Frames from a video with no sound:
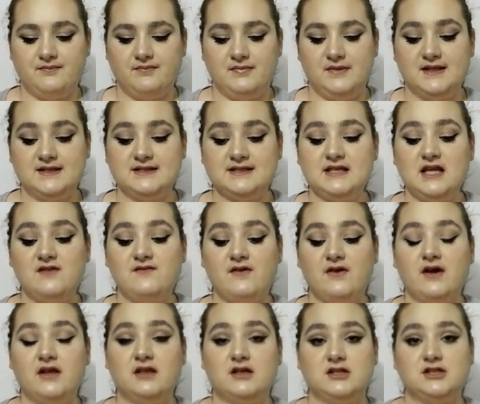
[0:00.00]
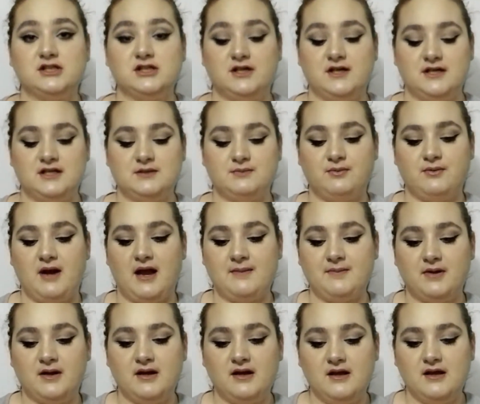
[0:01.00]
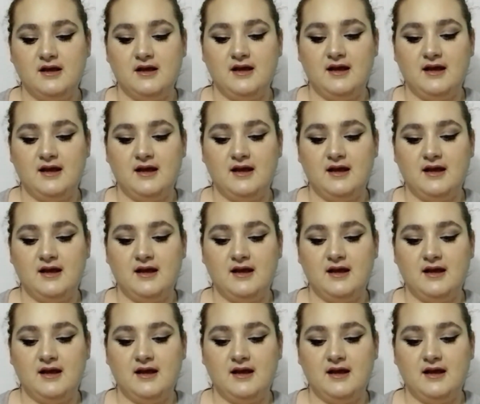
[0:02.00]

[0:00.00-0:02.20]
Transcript: this is a very luxurious primer.